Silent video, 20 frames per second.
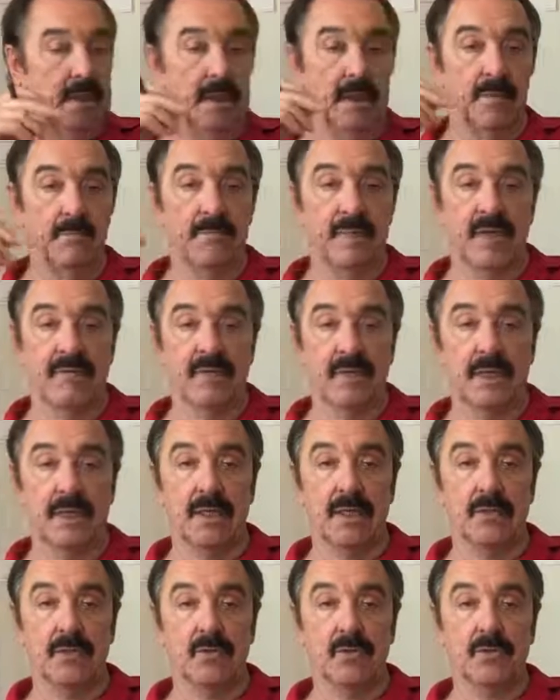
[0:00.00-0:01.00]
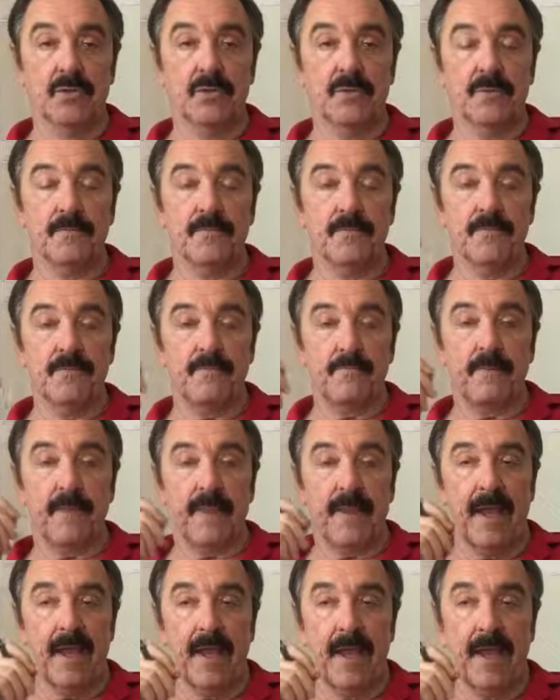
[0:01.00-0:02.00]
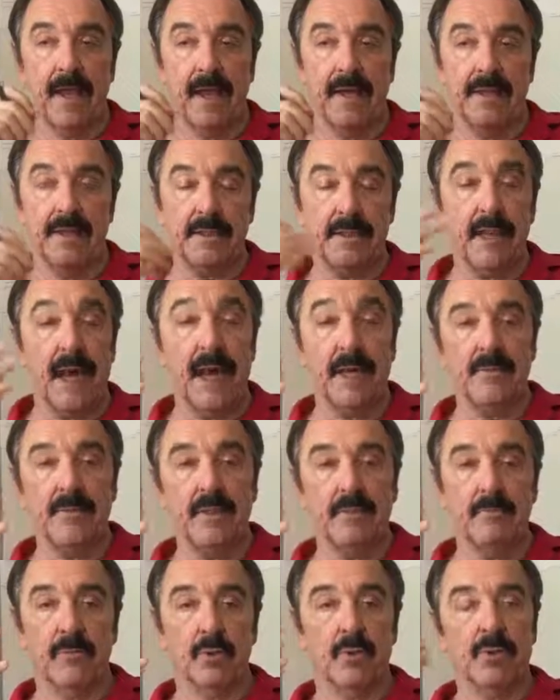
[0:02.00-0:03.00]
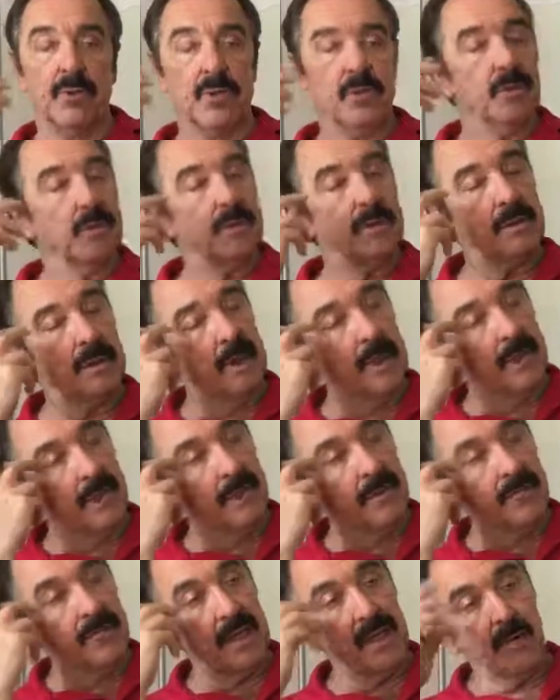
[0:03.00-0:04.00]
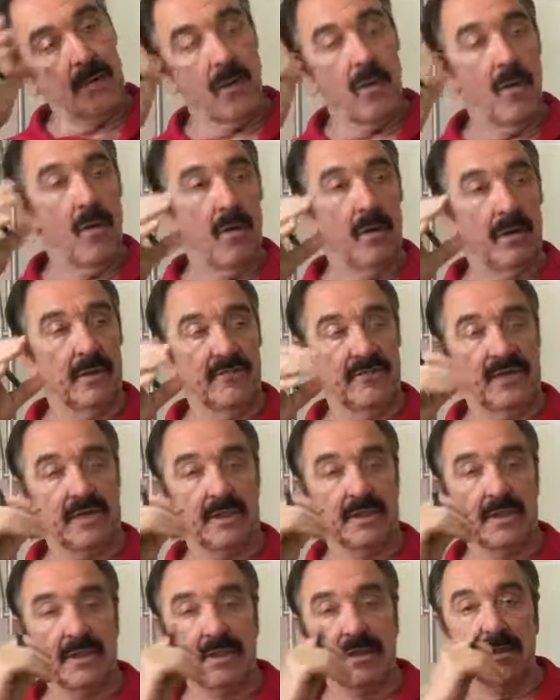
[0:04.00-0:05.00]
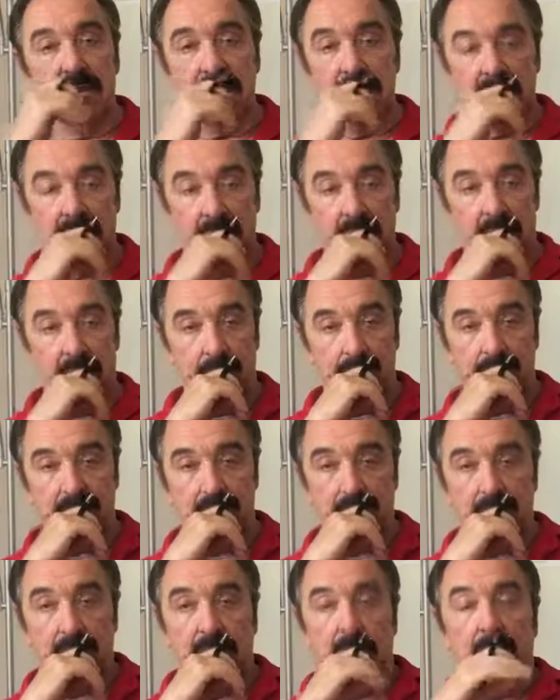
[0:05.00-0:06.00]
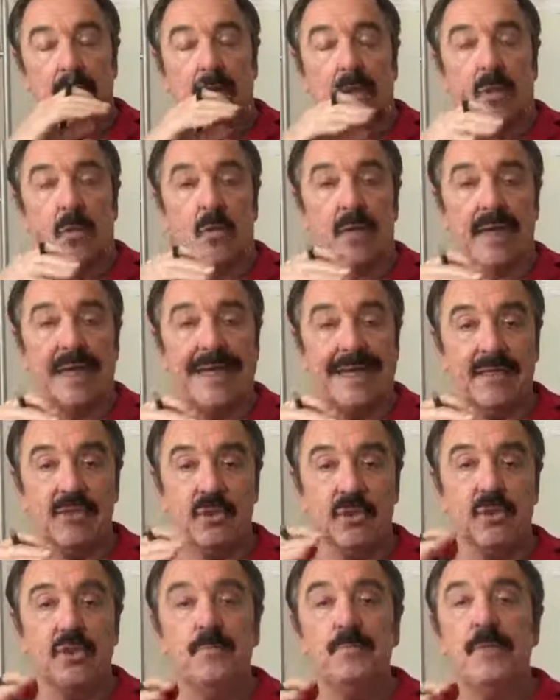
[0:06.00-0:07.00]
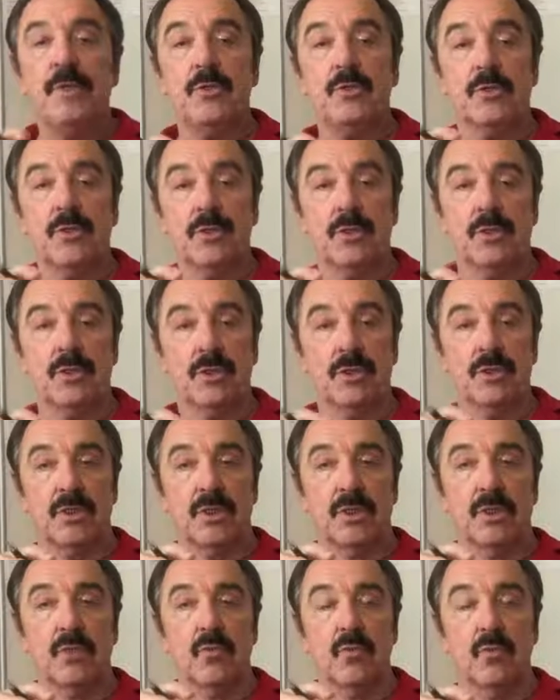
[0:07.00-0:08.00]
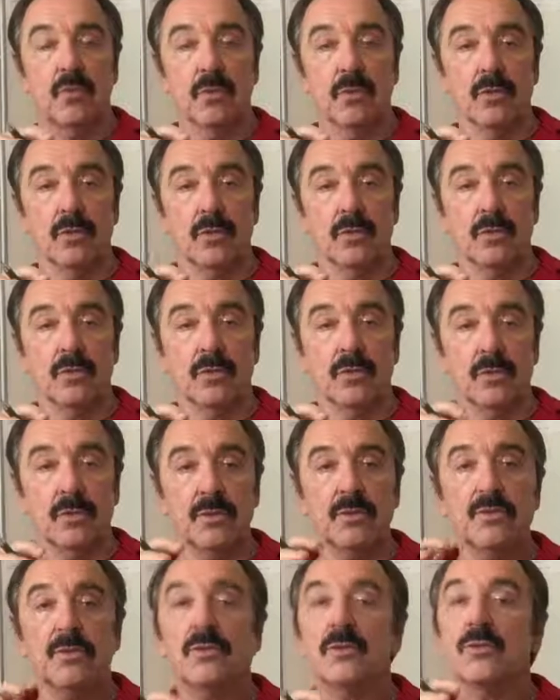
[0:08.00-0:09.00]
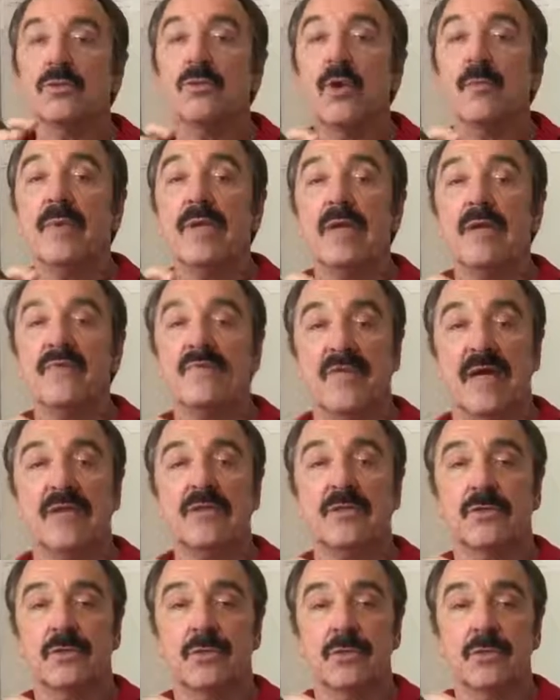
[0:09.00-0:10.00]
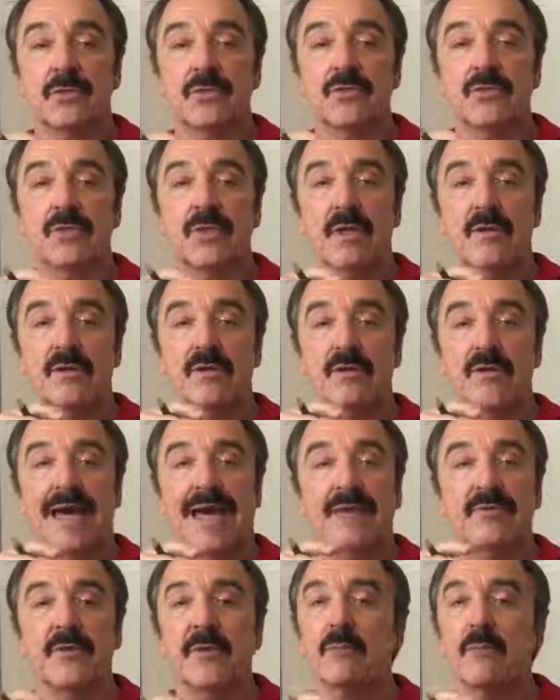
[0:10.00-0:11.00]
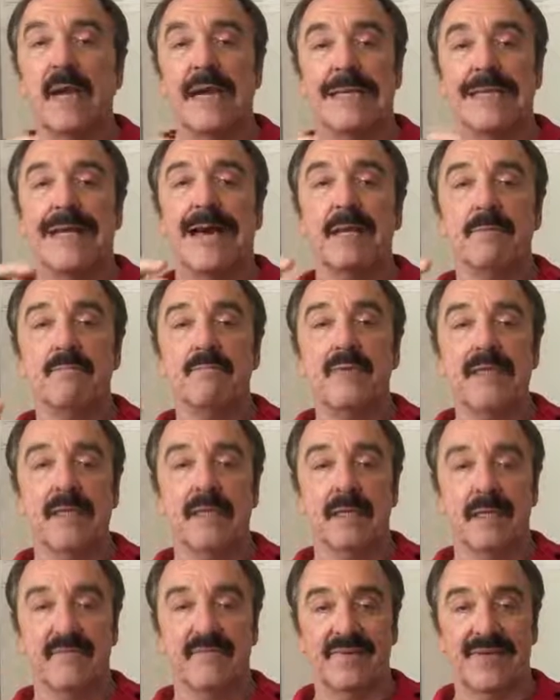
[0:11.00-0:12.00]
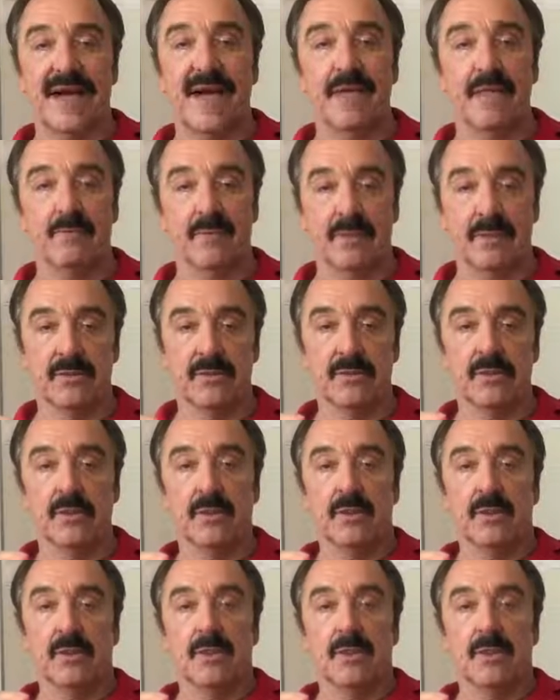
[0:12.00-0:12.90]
in Beverly Hills, and a diamond merchant, and they had all invested into these diamonds. Well, they got suspicious that there were so many investors that there might not be enough diamonds